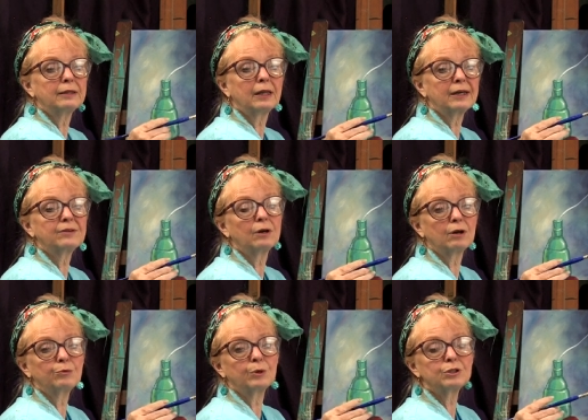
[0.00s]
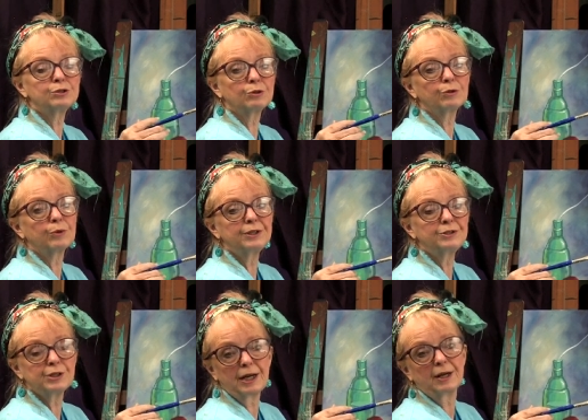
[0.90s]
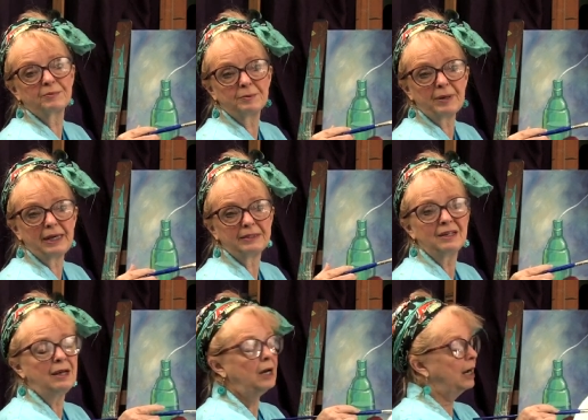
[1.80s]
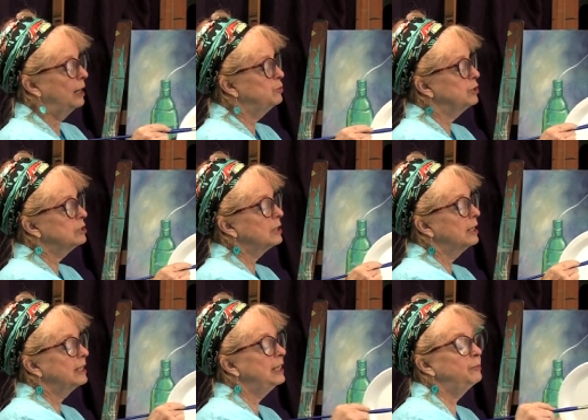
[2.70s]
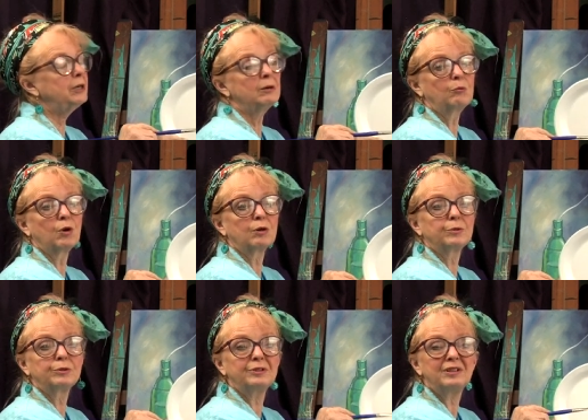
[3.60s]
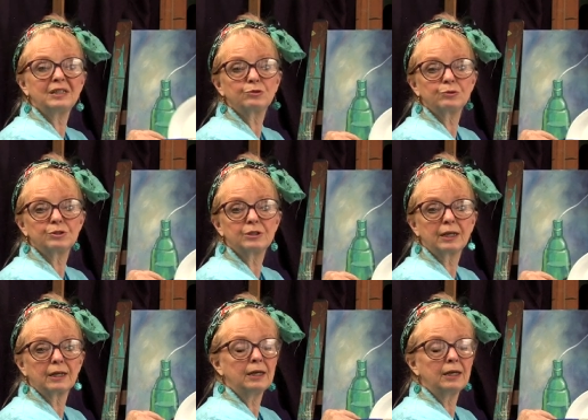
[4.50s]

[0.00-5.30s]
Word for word: like the hardware store where you shake up the paint. I'm just kind of keeping it marbled and interesting.